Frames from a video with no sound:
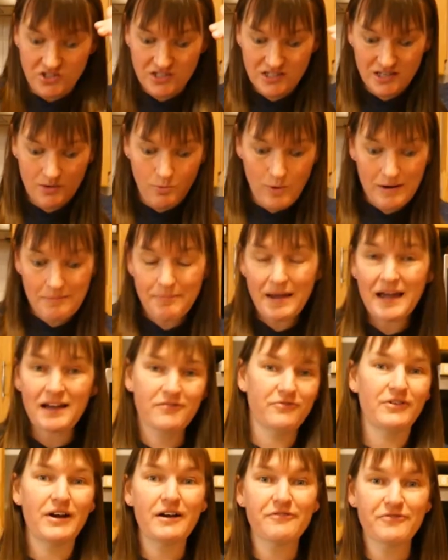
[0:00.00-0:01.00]
It's like one
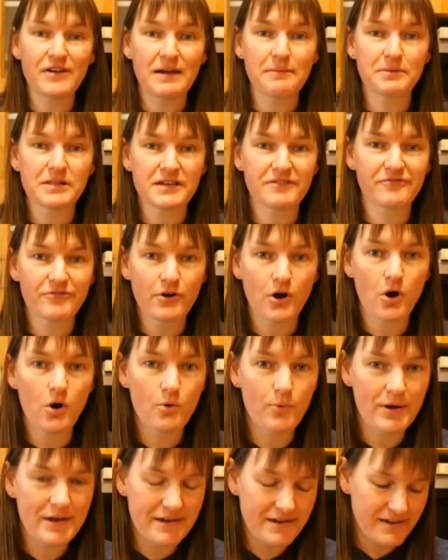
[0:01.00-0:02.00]
bag for our family for a
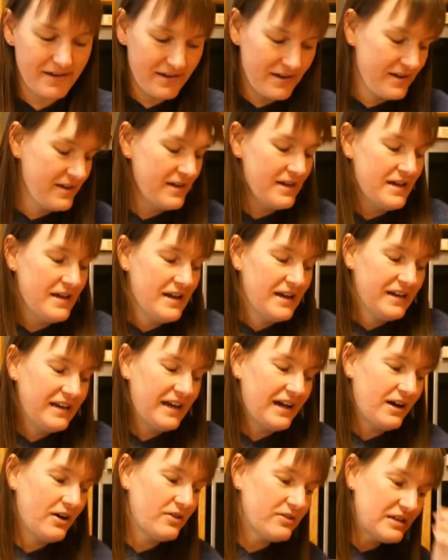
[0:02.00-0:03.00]
whole week.
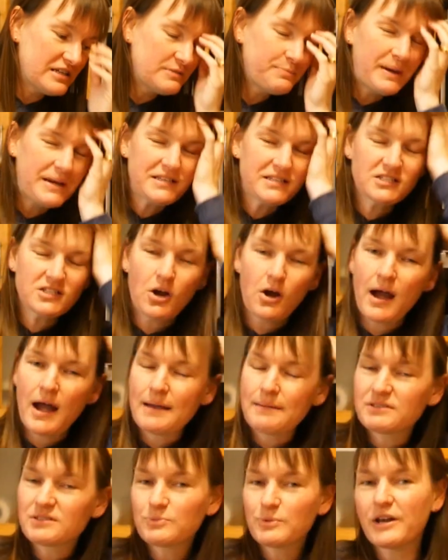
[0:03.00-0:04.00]
Now, there's been
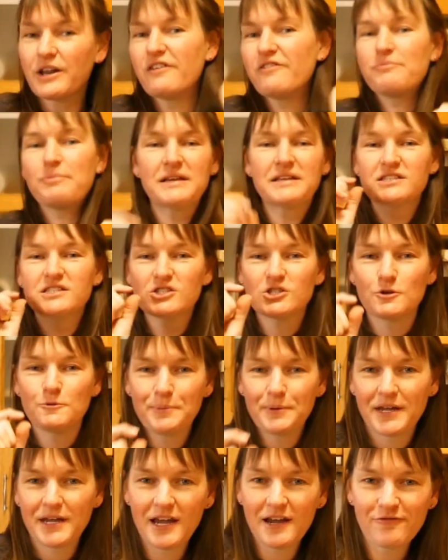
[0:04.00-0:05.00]
times when I've been
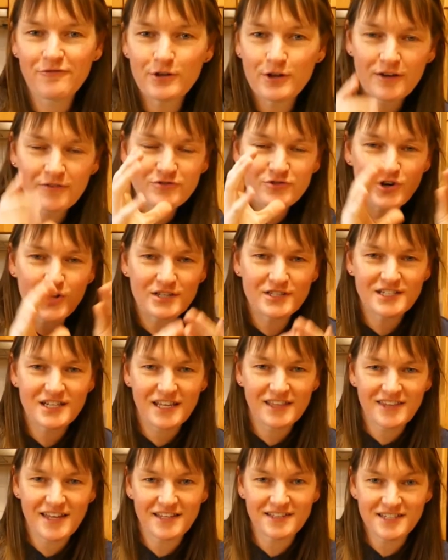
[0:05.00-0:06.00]
super careful and I've tried to
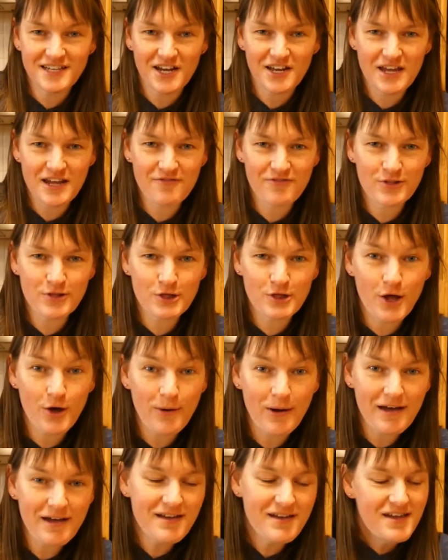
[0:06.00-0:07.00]
get that down even
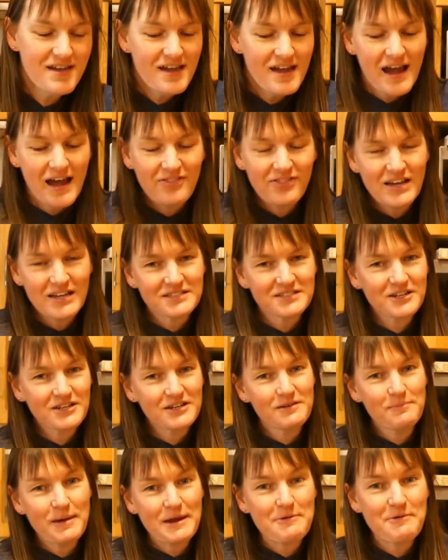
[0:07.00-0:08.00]
lower, and that's
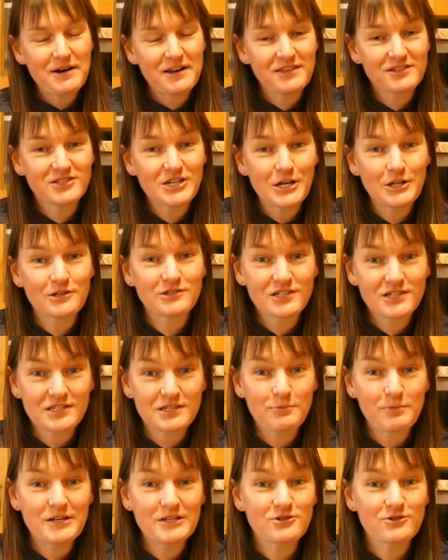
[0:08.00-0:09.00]
going to be one of the challenges
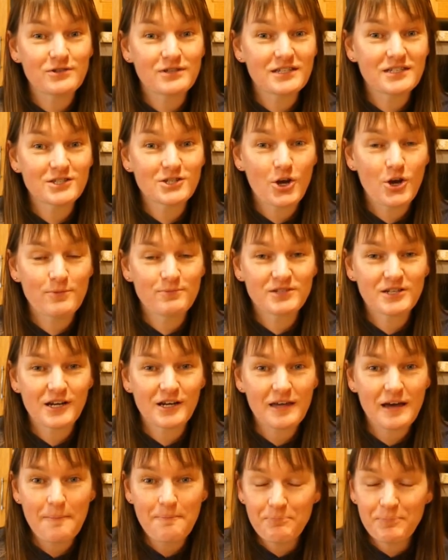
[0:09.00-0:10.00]
that we do this term
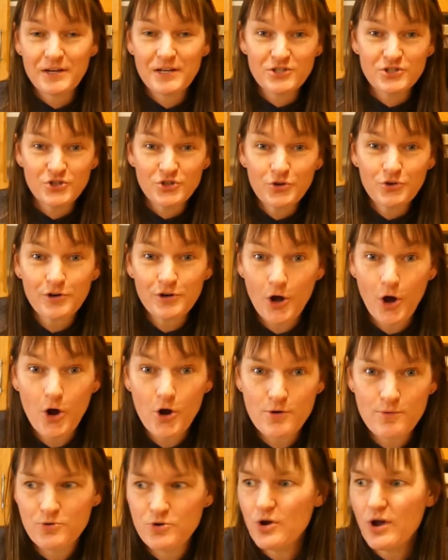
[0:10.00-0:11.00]
together, because you're at
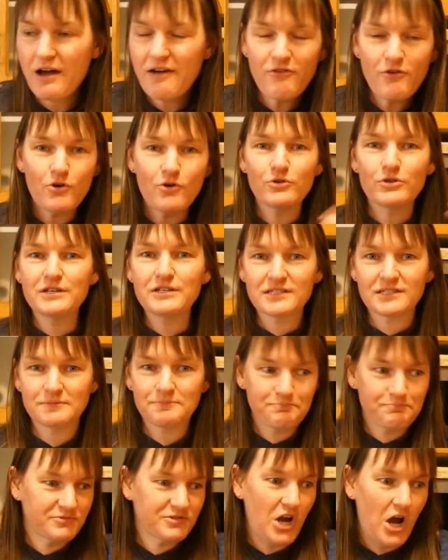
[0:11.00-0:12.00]
home, you have all this
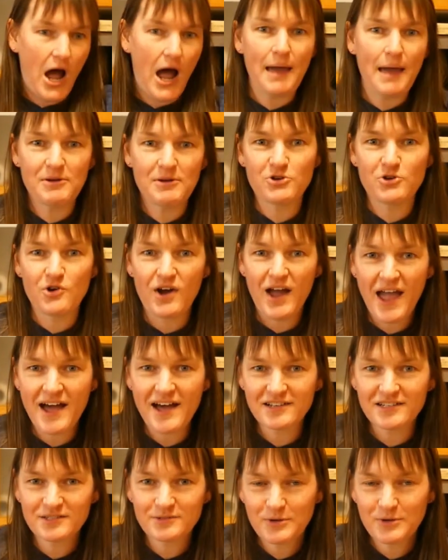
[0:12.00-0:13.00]
time in your
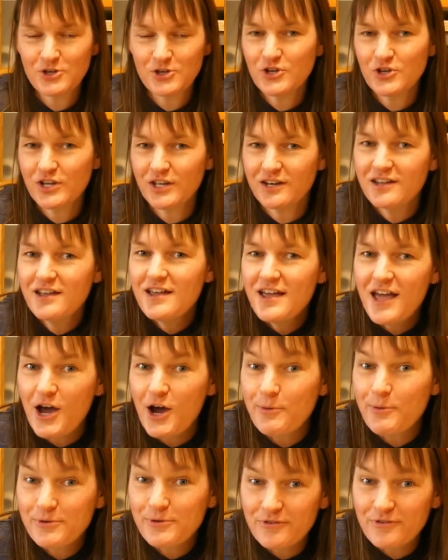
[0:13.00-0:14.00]
house where you can
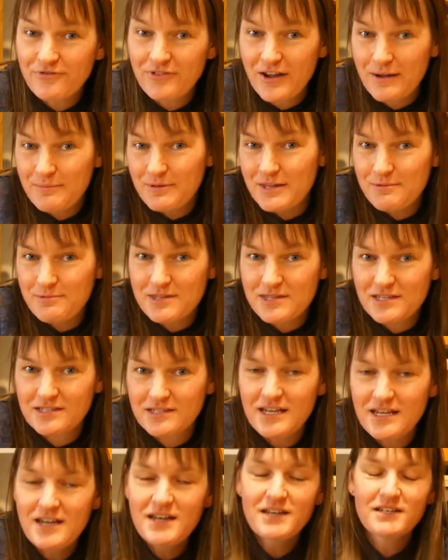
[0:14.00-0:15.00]
help your family with
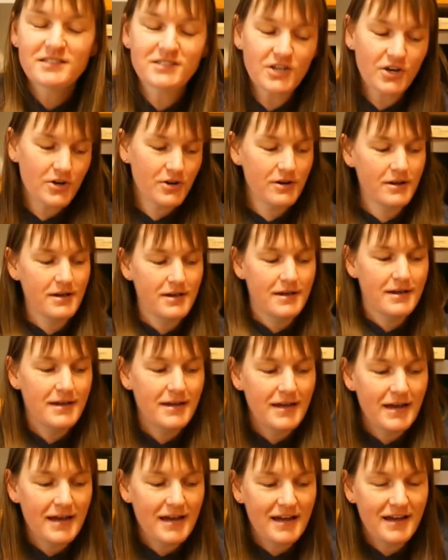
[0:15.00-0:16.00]
this. So
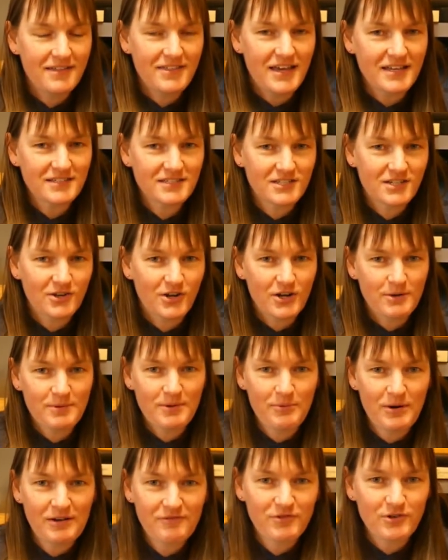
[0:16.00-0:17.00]
that's going to be
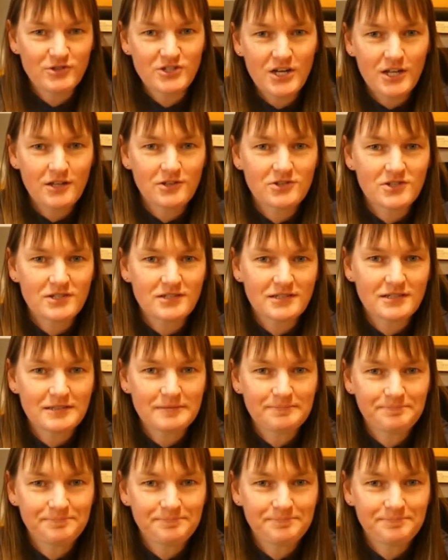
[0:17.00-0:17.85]
one of your challenges.